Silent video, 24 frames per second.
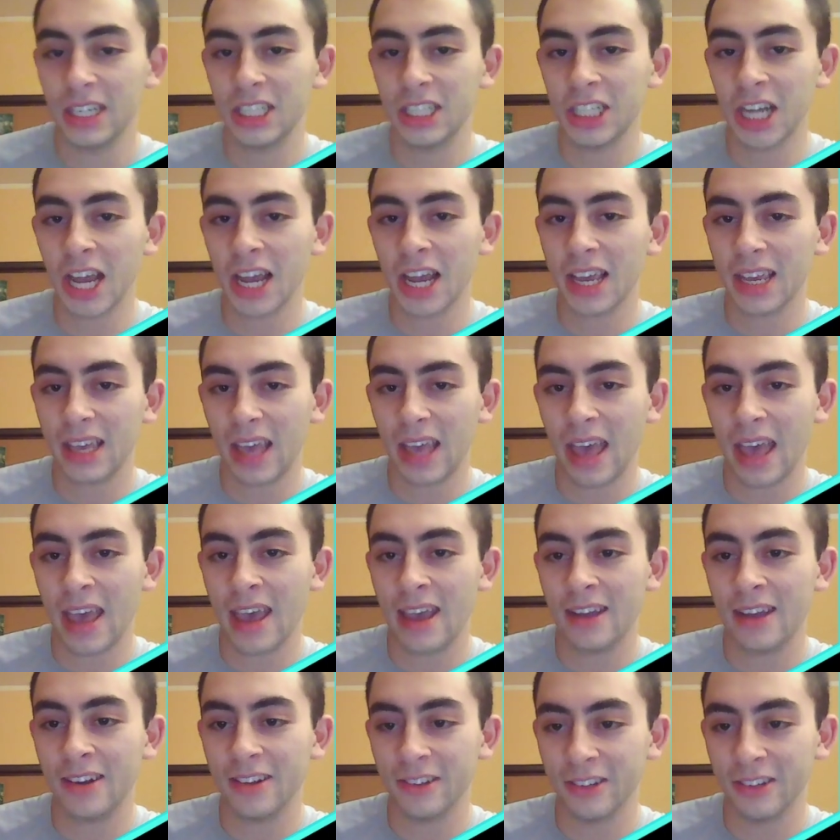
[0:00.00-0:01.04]
Check,
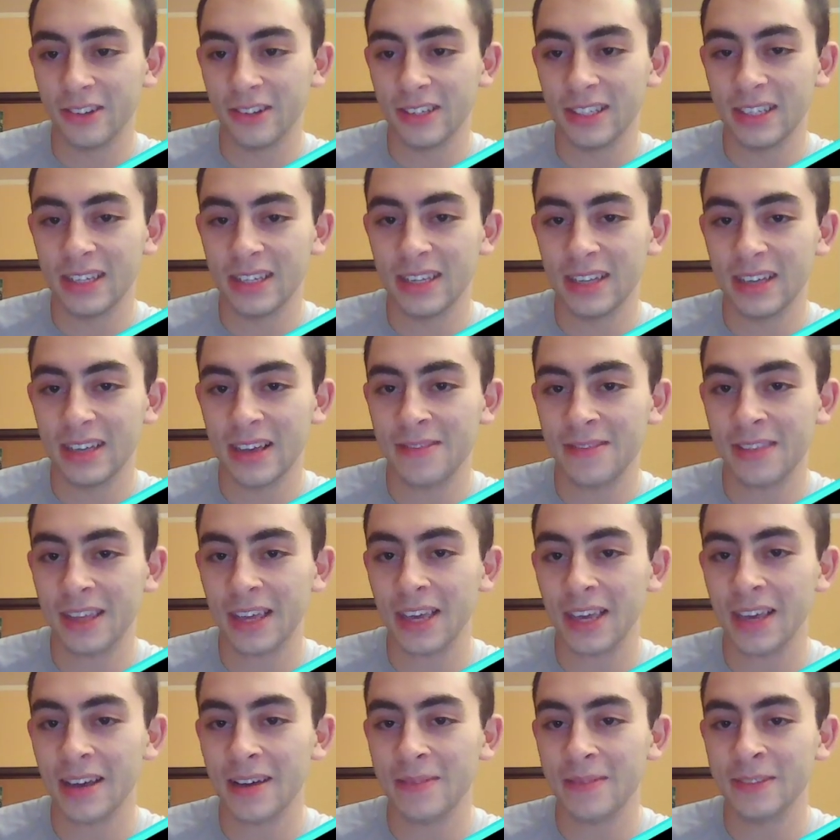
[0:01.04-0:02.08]
and you lose. If the
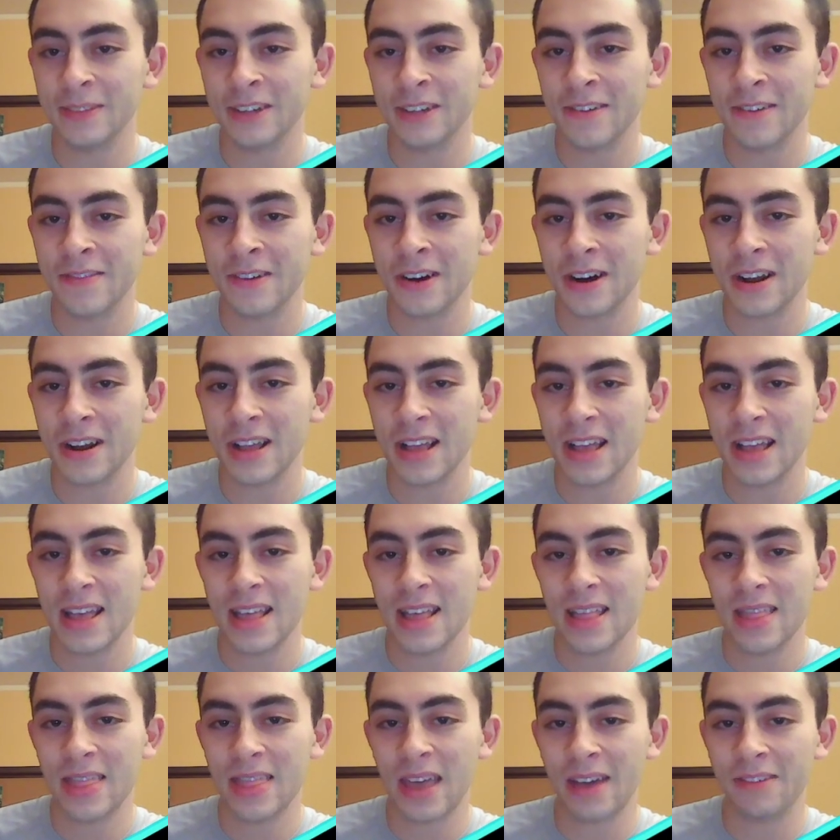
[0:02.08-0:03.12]
king comes over,
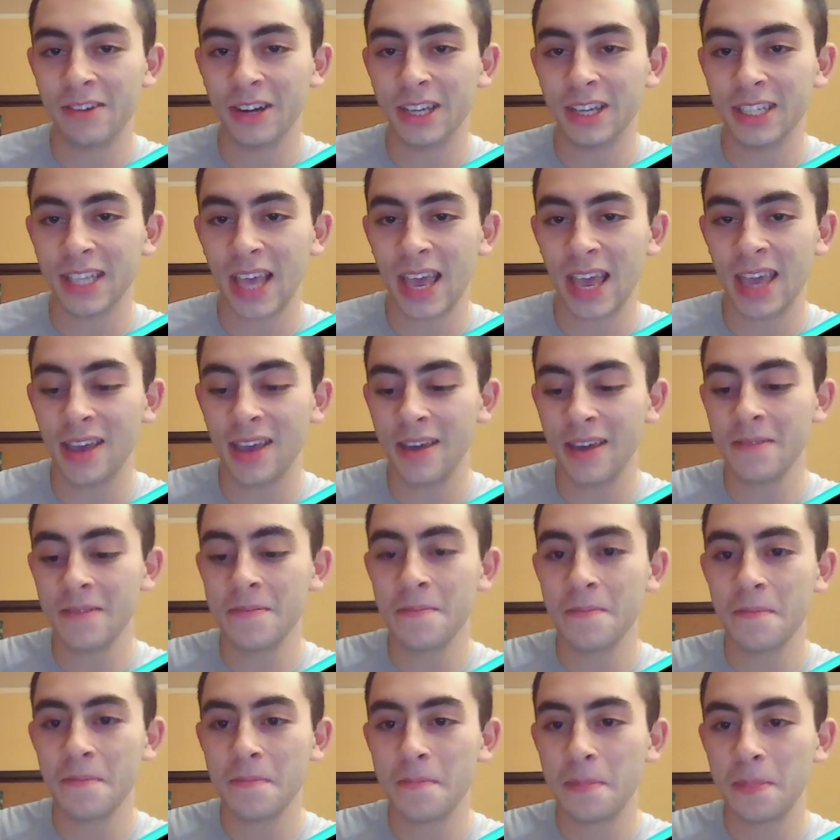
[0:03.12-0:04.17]
that rook is hanging.